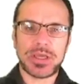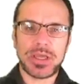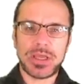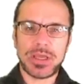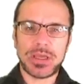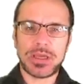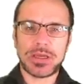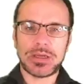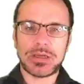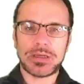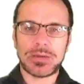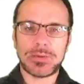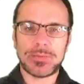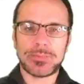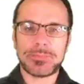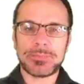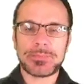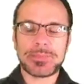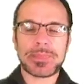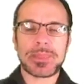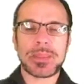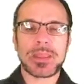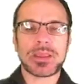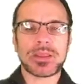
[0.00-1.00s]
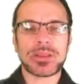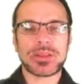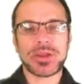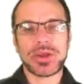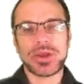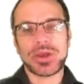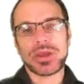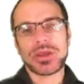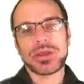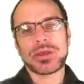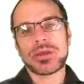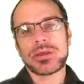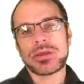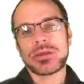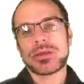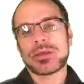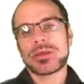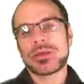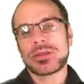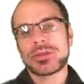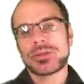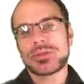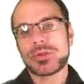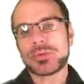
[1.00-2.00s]
The
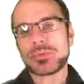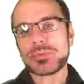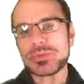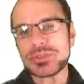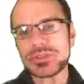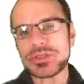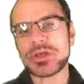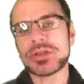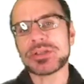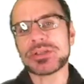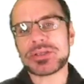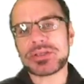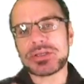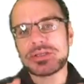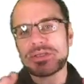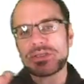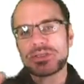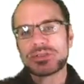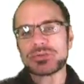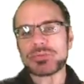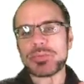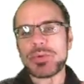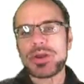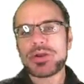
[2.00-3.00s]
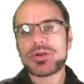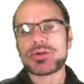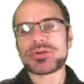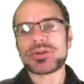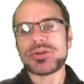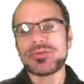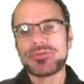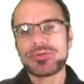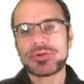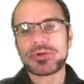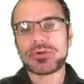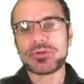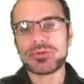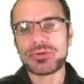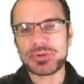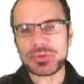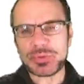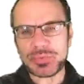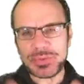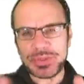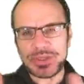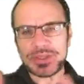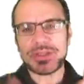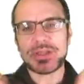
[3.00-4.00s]
result is rather difficult to
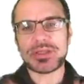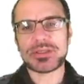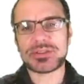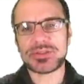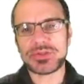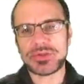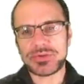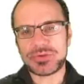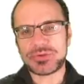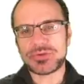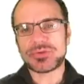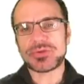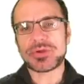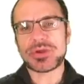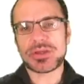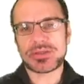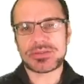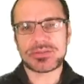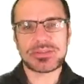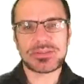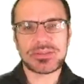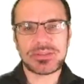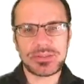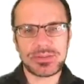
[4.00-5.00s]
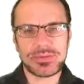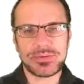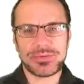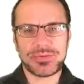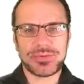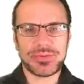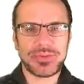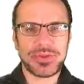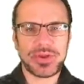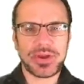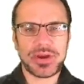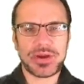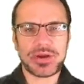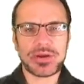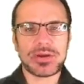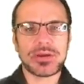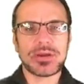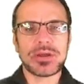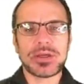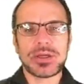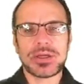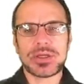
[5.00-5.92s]
read, as you can see there,